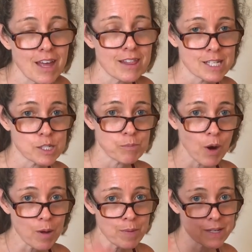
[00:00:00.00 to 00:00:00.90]
This is
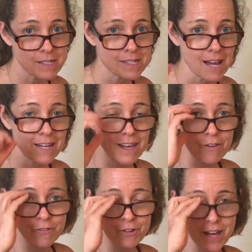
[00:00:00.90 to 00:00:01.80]
Barb, signing out
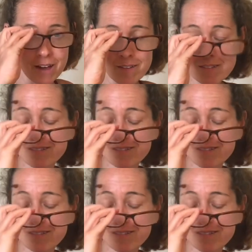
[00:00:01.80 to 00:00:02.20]
for now.